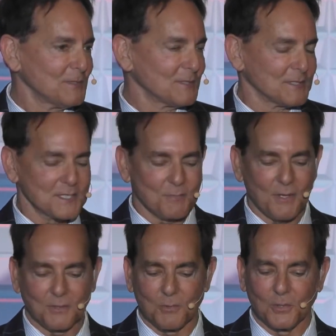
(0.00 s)
This
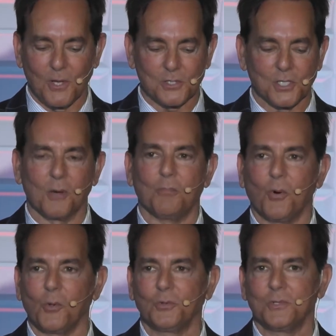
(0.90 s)
month we're launching a
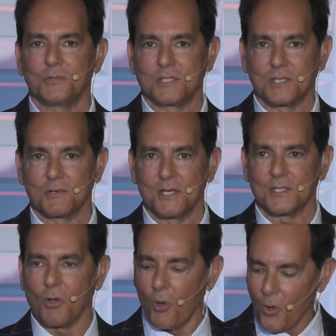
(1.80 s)
bold new series
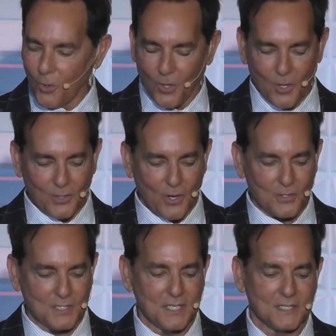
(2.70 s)
all on our
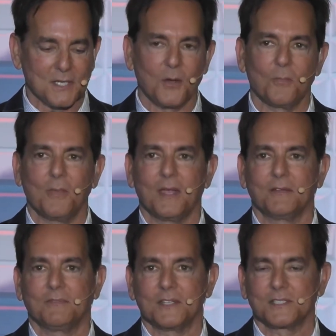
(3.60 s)
CSL
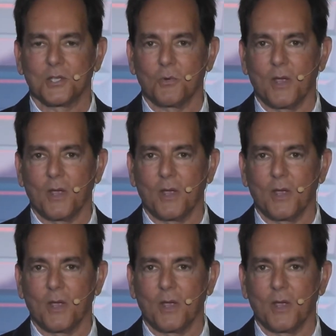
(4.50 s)
Manifesto,